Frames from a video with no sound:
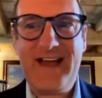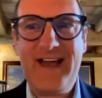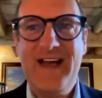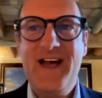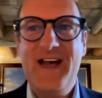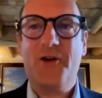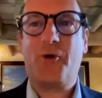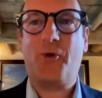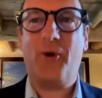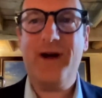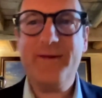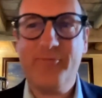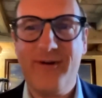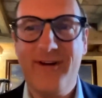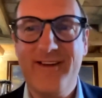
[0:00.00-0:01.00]
They're
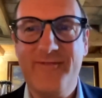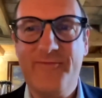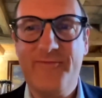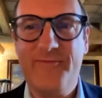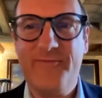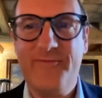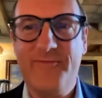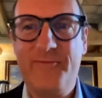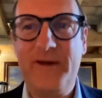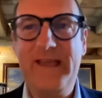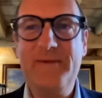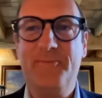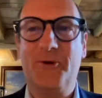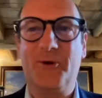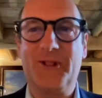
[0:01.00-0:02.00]
quite brave
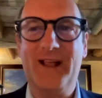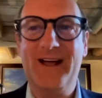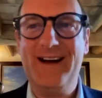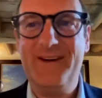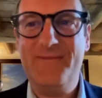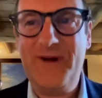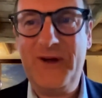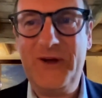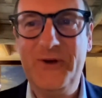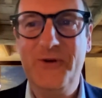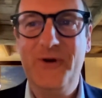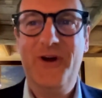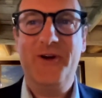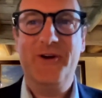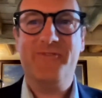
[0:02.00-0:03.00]
people um, who
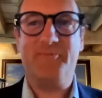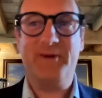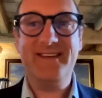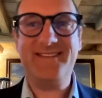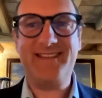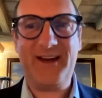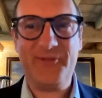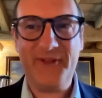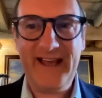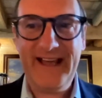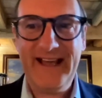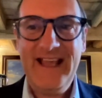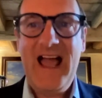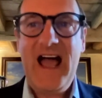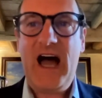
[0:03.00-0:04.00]
who have been down there,
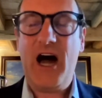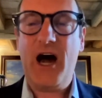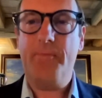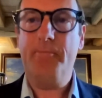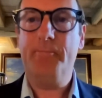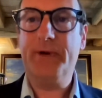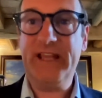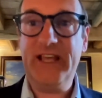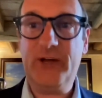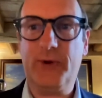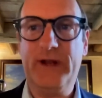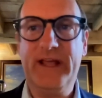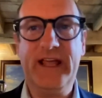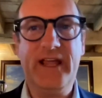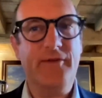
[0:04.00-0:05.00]
um, but
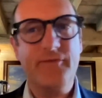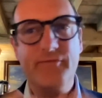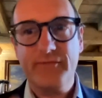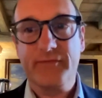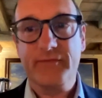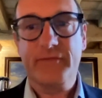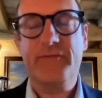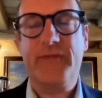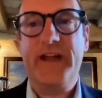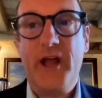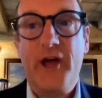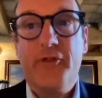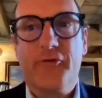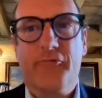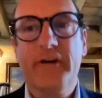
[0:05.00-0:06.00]
equally they
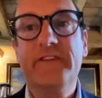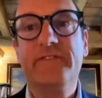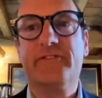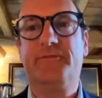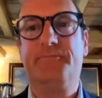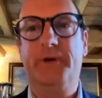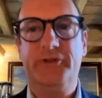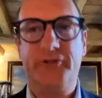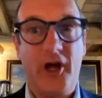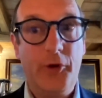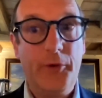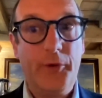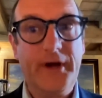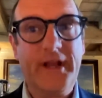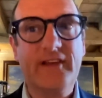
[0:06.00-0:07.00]
know the risks. But no
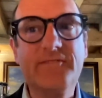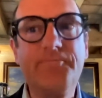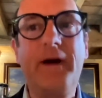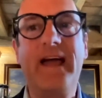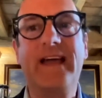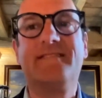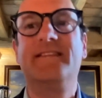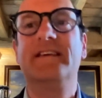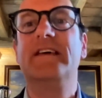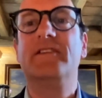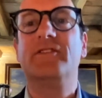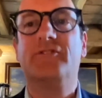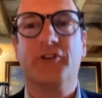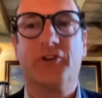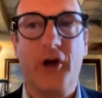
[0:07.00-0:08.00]
one expects
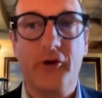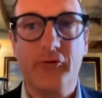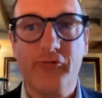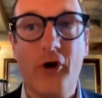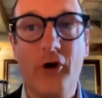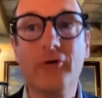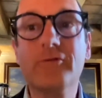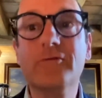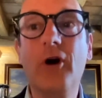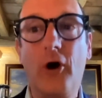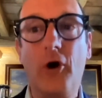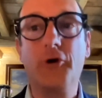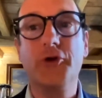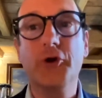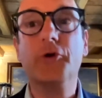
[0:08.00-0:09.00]
it to go wrong
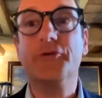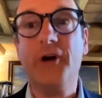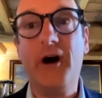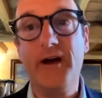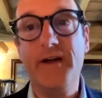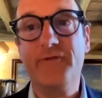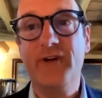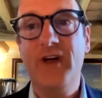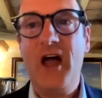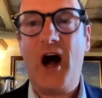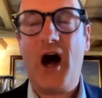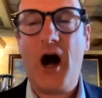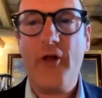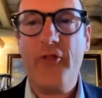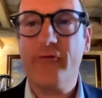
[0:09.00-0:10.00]
on your dive.
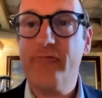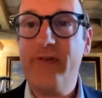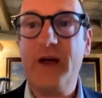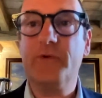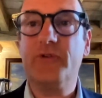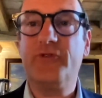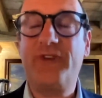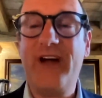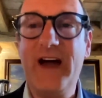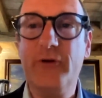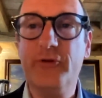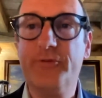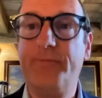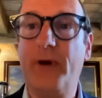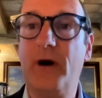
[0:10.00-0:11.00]
Uh, the wreck was
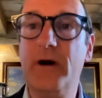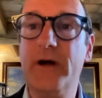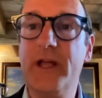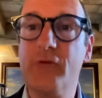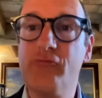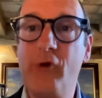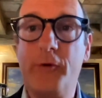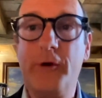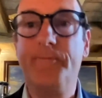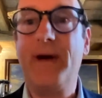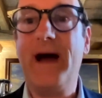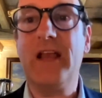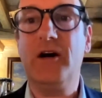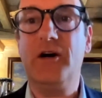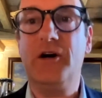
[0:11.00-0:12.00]
found by Robert
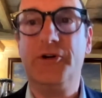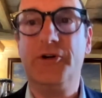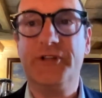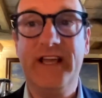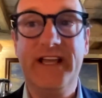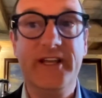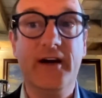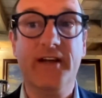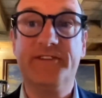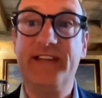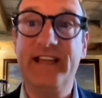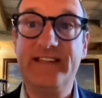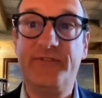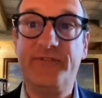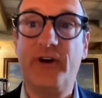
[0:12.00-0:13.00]
Ballard in
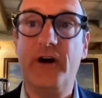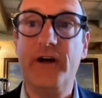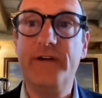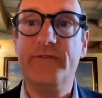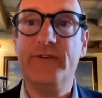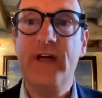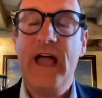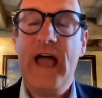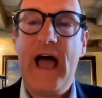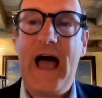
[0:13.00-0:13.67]
1985,